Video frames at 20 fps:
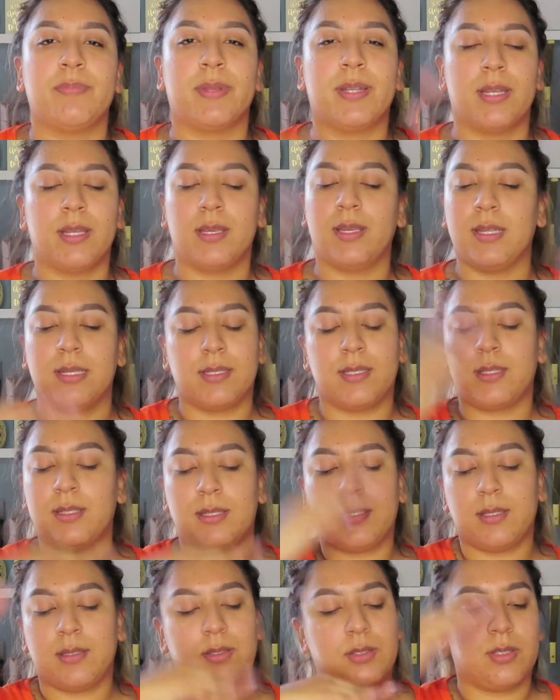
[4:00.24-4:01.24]
but
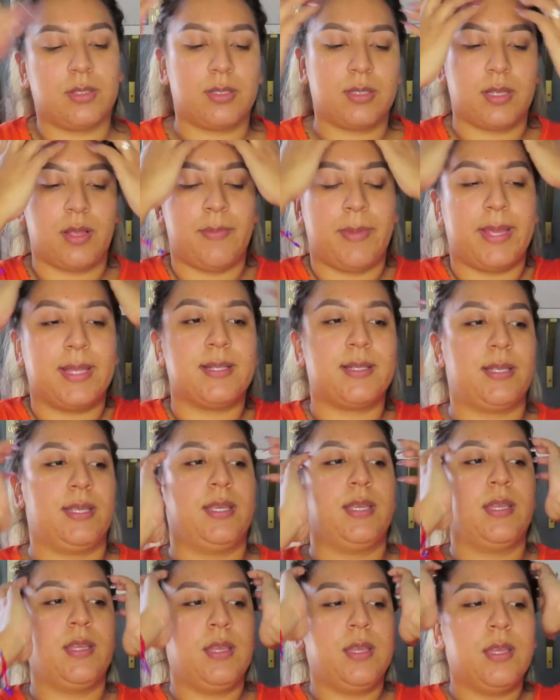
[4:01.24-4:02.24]
it's just
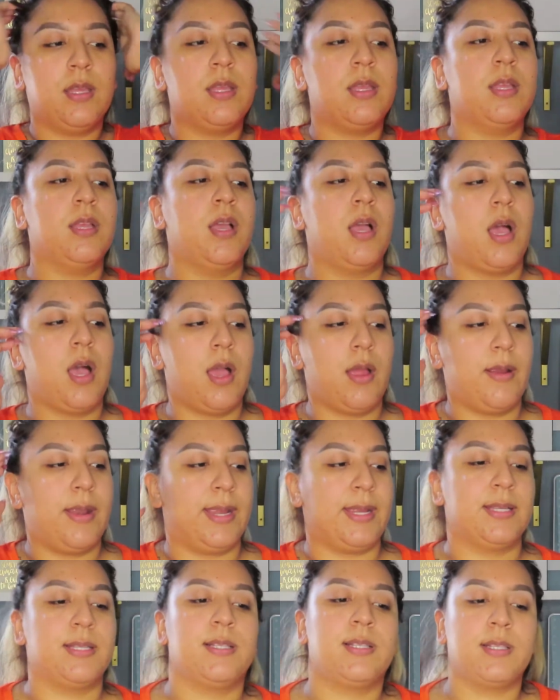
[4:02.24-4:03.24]
amazing.
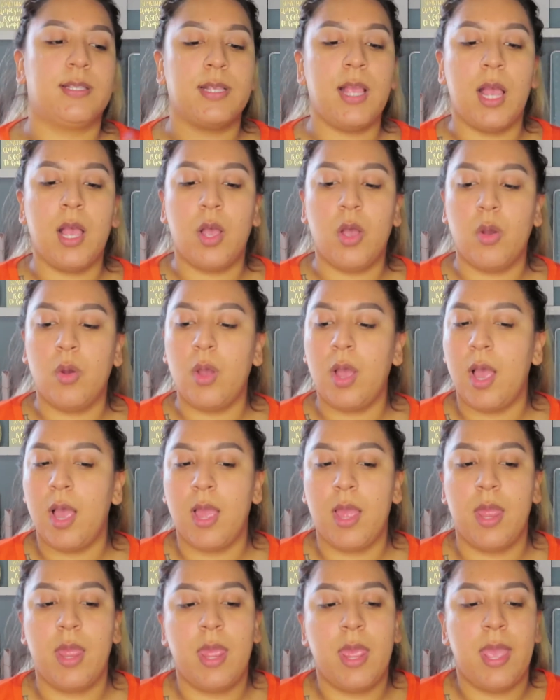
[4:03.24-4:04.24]
Alright, so
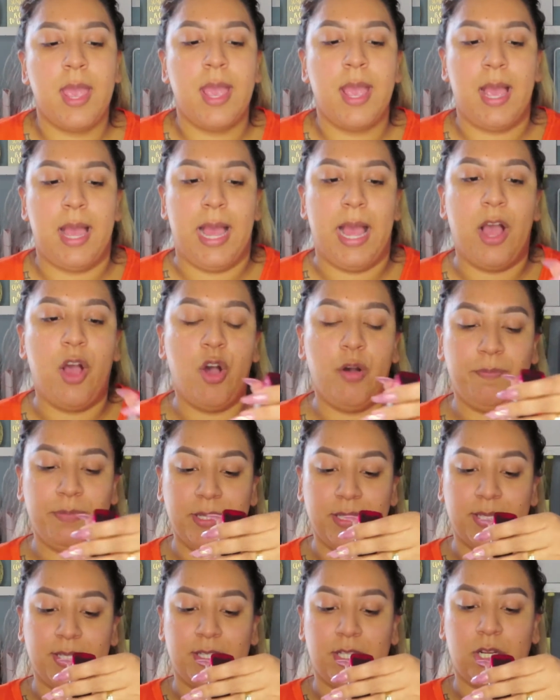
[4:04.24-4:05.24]
I hope
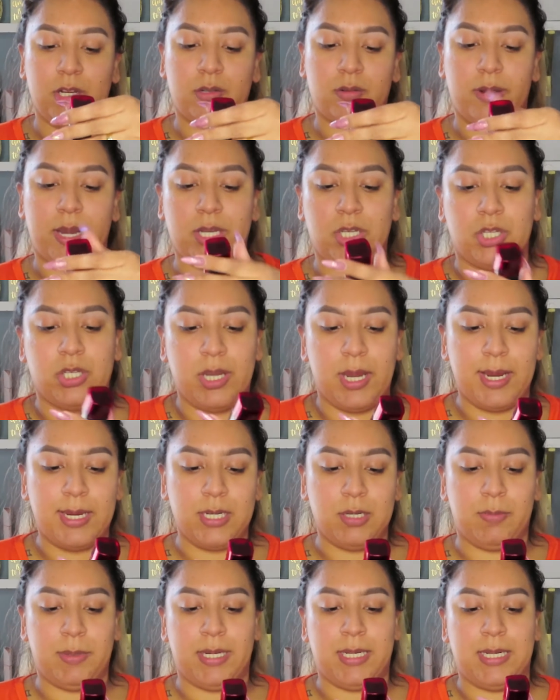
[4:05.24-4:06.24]
this is a great
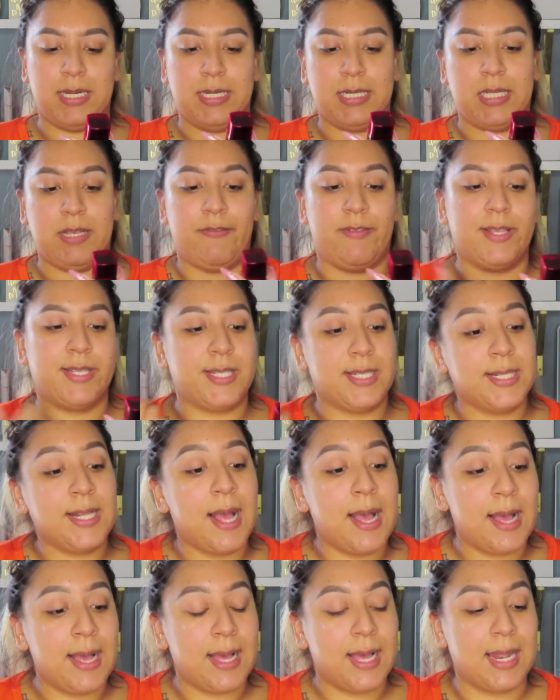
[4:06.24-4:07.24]
shade, because if it's
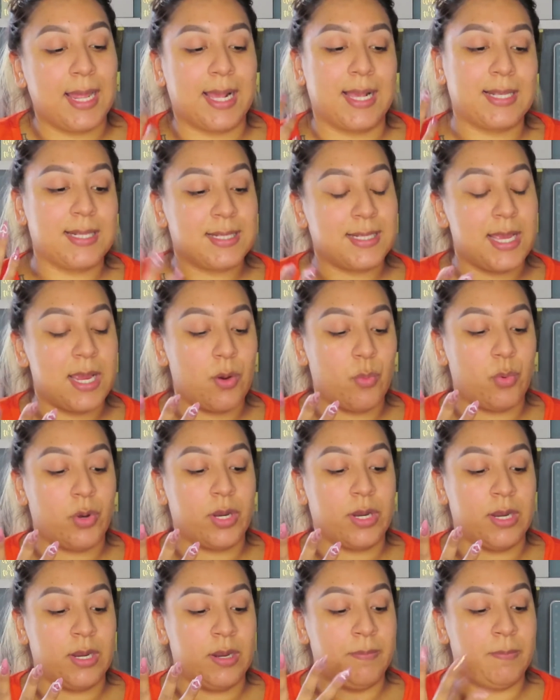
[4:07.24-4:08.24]
not, like I said,
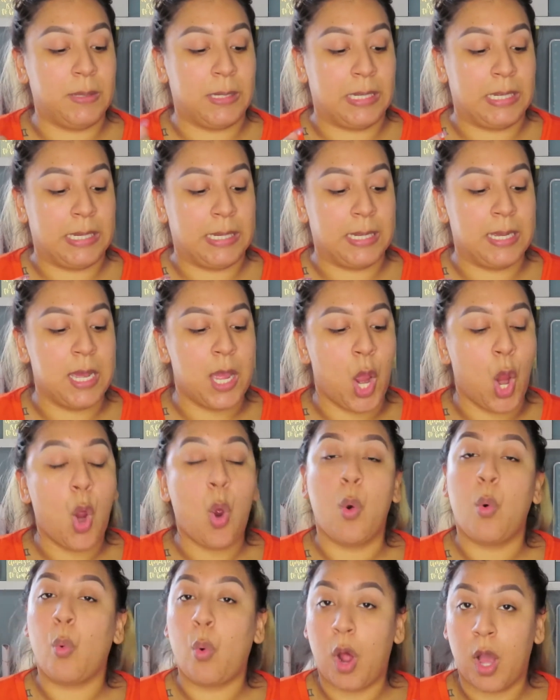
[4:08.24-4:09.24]
we're going to be
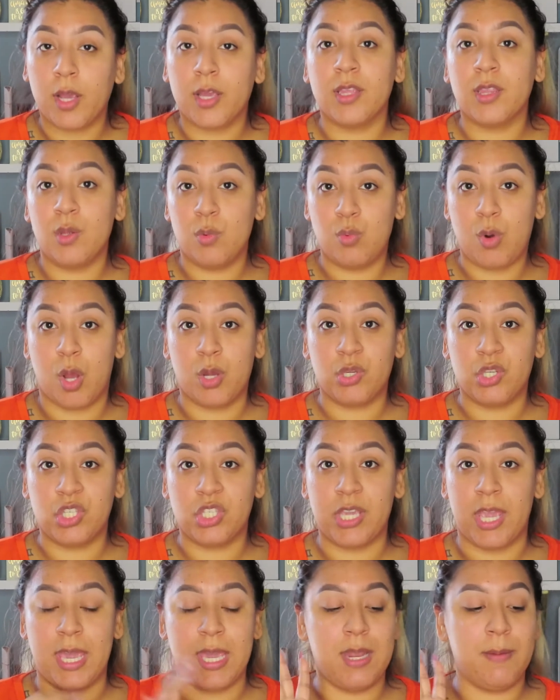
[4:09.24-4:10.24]
rocking the wrong
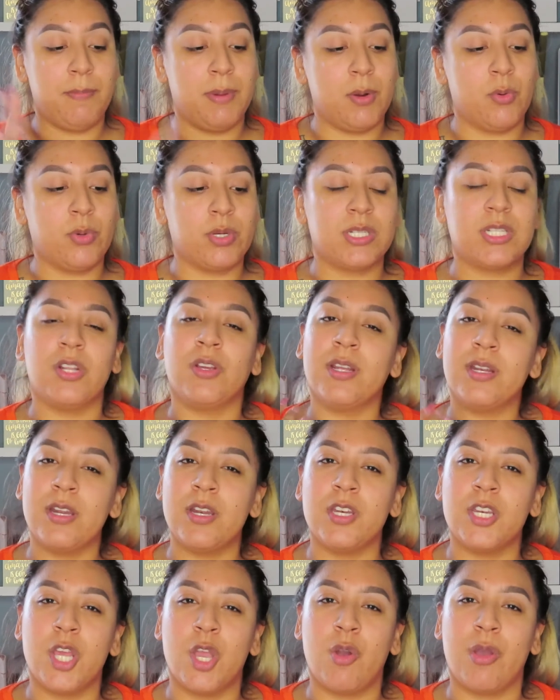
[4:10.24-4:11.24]
shade, but we're still
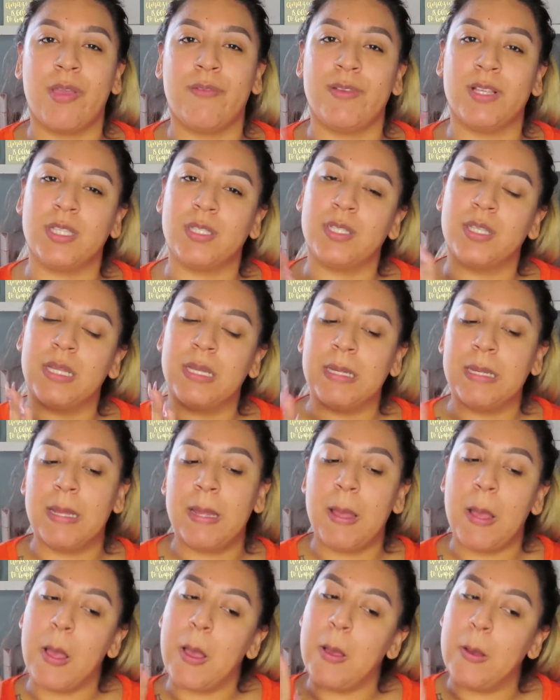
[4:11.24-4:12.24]
going to know if it's
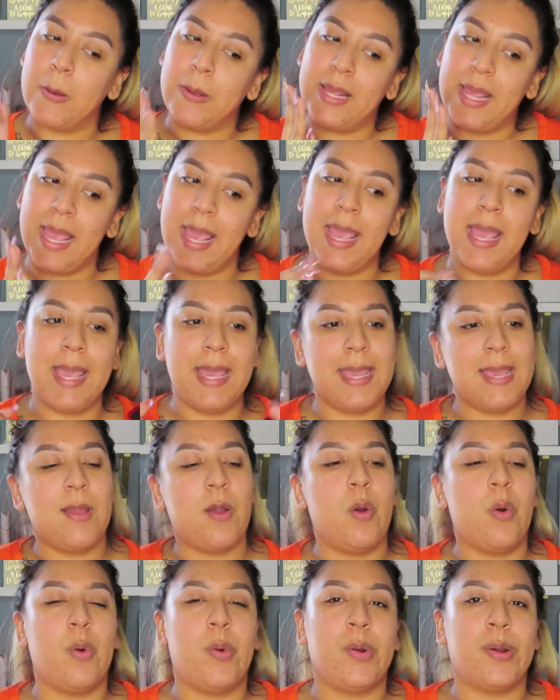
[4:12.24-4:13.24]
okay
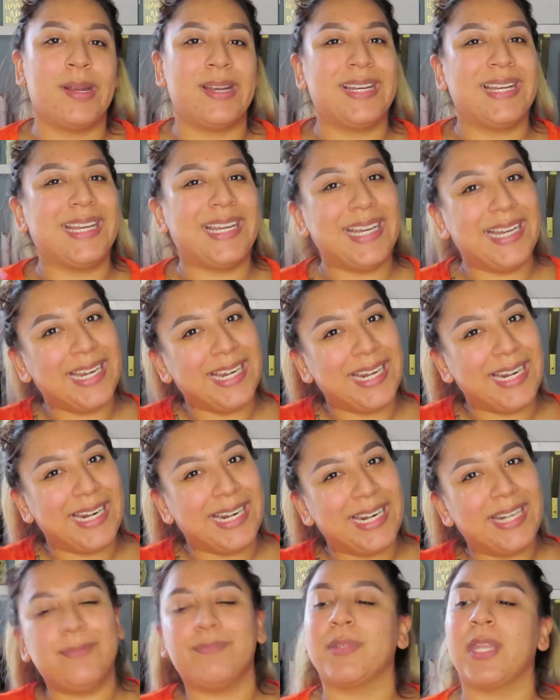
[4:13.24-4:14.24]
or
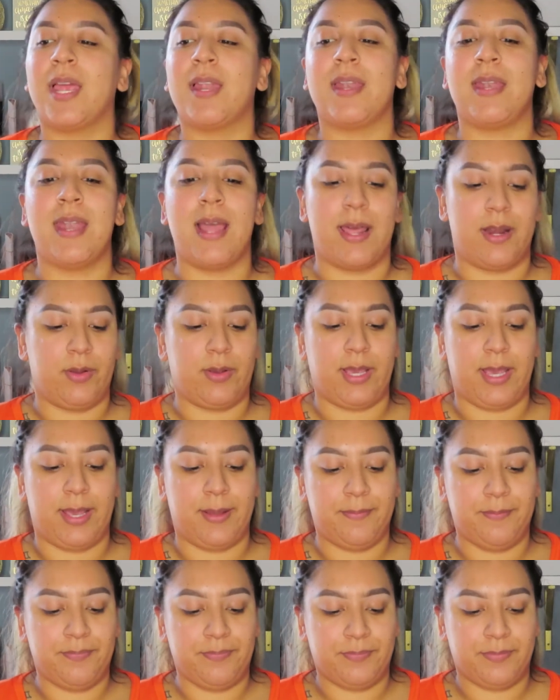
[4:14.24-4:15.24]
not okay.